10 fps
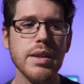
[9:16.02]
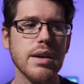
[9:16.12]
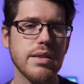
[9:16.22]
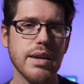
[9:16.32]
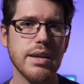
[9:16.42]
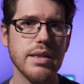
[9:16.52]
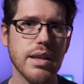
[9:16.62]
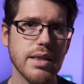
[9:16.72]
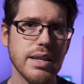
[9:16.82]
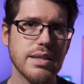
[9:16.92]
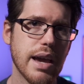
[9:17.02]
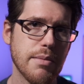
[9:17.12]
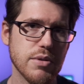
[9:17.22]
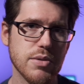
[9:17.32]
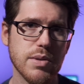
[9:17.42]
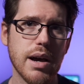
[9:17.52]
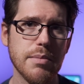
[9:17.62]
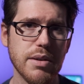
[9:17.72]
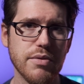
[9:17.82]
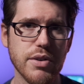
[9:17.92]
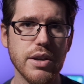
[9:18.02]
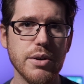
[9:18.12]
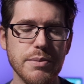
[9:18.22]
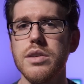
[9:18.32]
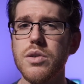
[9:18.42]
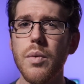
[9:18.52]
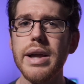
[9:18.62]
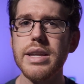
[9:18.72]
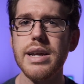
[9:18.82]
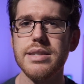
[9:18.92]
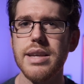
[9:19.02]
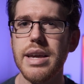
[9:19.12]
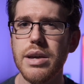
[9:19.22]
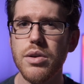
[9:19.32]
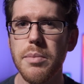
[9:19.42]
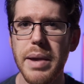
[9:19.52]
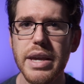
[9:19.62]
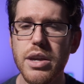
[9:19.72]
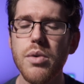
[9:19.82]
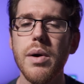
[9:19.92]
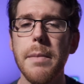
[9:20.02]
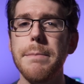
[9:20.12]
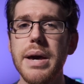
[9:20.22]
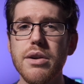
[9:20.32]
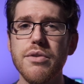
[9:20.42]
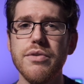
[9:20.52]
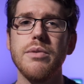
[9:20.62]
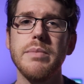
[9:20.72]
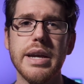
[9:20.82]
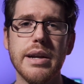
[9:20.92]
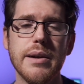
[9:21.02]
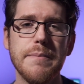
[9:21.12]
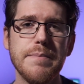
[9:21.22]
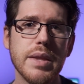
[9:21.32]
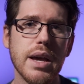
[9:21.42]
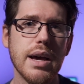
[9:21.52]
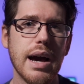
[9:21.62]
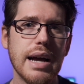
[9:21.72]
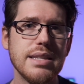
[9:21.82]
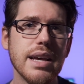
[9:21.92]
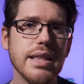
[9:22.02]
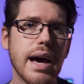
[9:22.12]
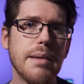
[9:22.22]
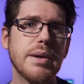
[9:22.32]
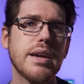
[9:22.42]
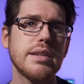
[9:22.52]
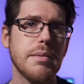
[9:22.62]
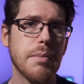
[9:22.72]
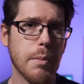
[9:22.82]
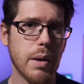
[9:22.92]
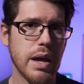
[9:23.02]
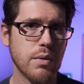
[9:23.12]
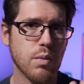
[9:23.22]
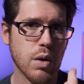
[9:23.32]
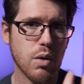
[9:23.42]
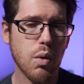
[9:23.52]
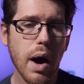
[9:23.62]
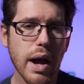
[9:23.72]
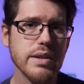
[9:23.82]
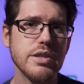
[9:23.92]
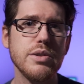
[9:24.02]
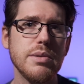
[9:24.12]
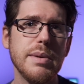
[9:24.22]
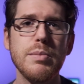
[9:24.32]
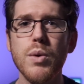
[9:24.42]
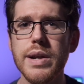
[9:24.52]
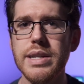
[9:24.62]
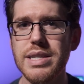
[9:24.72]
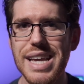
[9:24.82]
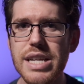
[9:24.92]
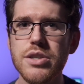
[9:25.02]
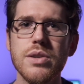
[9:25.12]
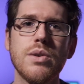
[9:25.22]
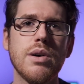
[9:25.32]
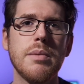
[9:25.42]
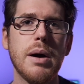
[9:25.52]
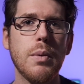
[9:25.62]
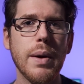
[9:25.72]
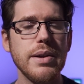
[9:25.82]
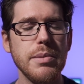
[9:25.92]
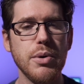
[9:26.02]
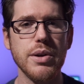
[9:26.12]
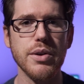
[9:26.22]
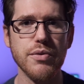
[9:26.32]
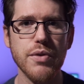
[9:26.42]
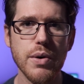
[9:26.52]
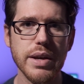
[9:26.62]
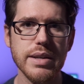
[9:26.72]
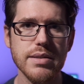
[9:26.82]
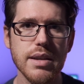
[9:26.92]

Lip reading: then these cameras would not be for you. So why did I say it'll make you a better filmmaker? I said that because it requires you to be more intentional about where you put your focus.